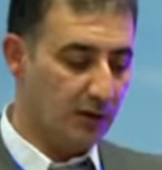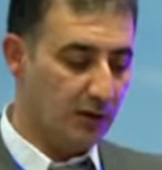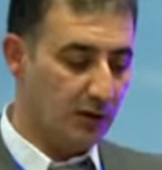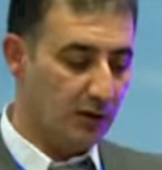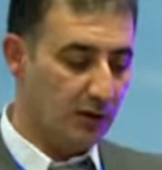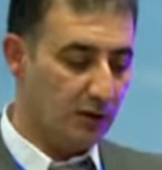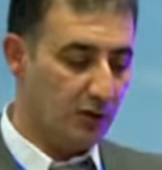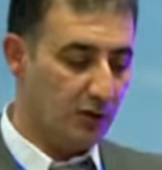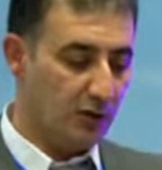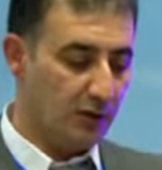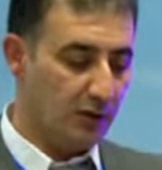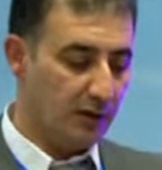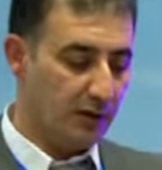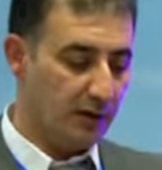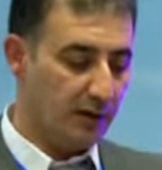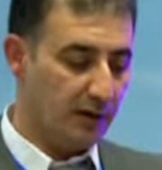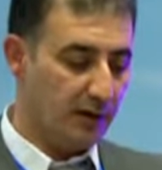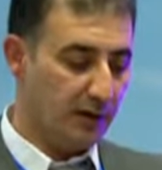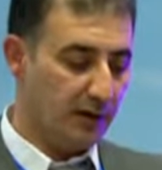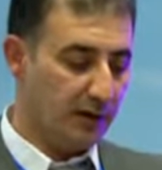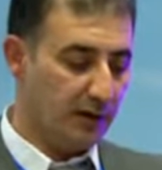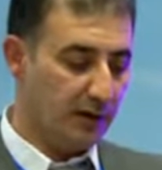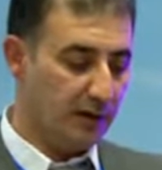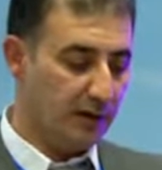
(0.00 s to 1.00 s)
So
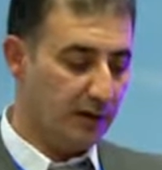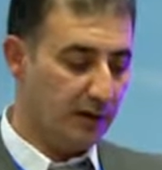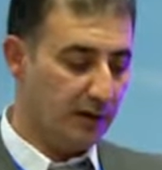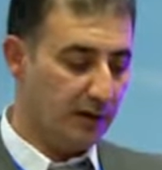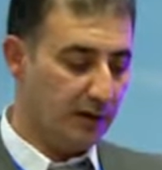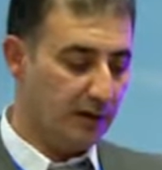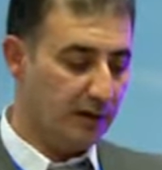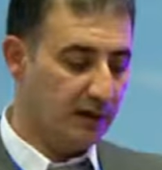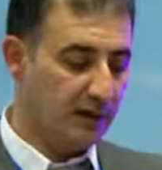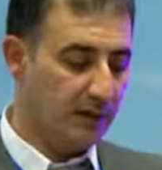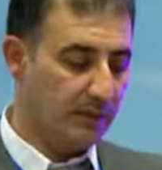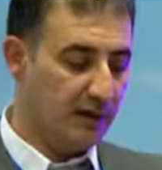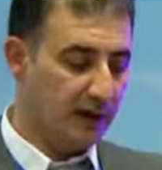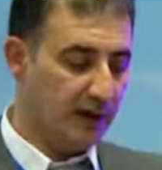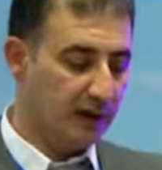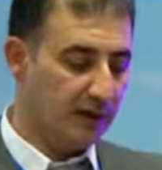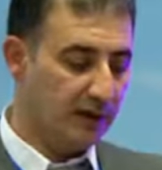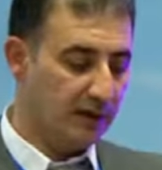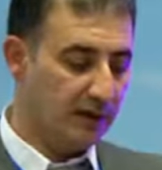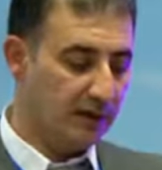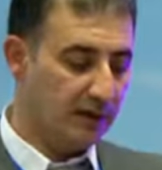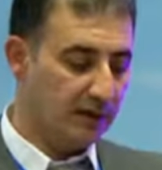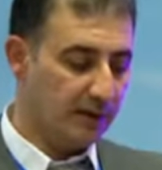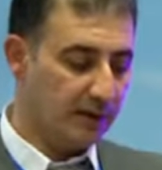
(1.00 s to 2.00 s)
the
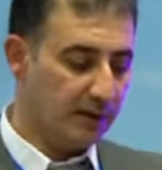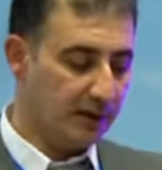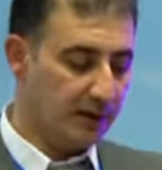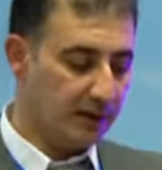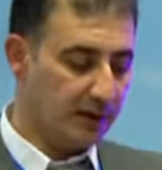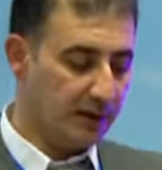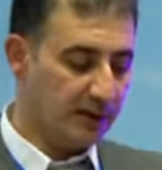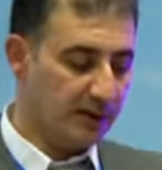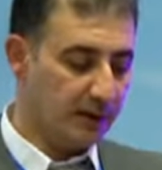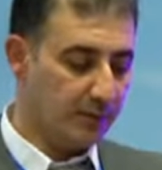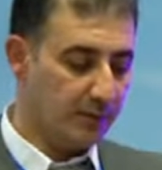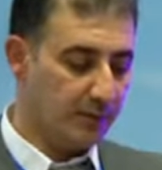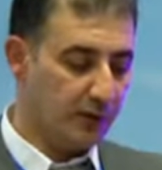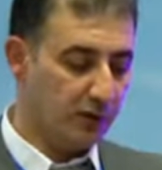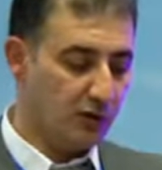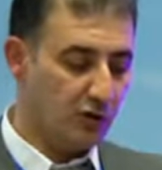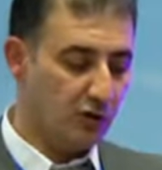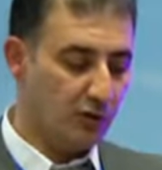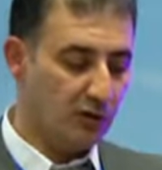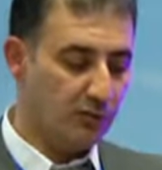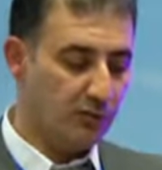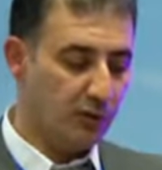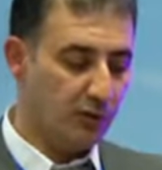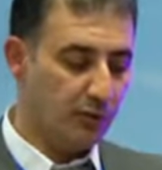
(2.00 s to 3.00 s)
demand is increasing
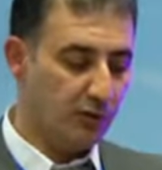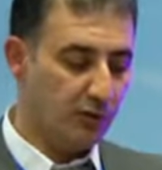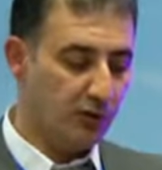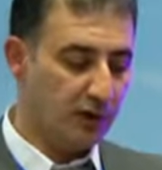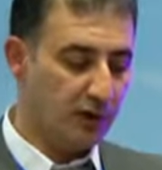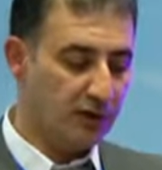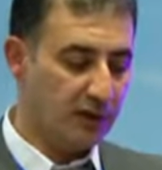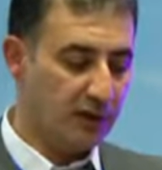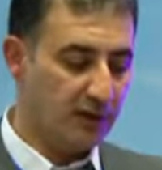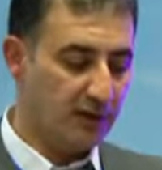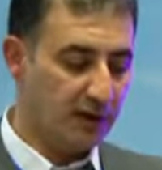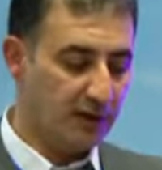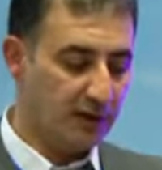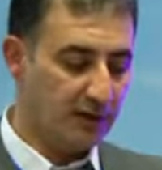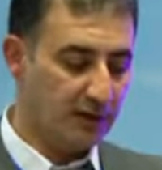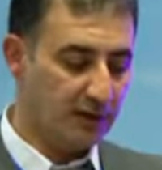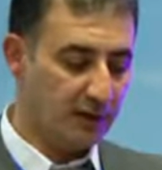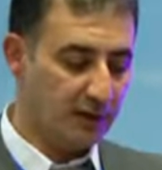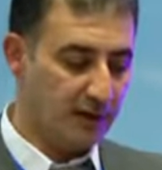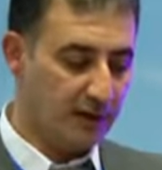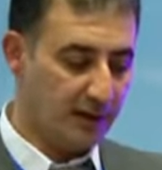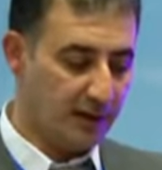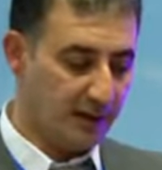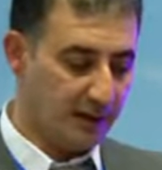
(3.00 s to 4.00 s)
because population is
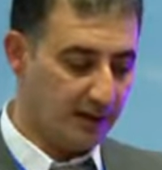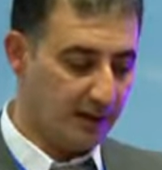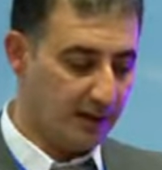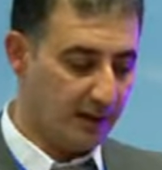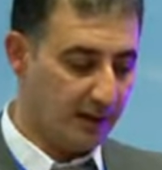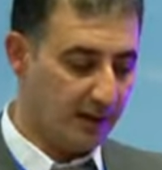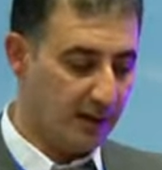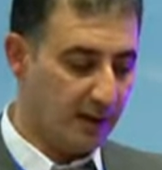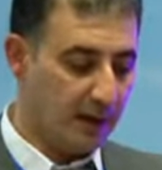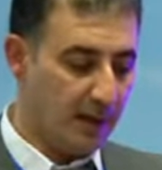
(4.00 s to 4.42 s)
increasing.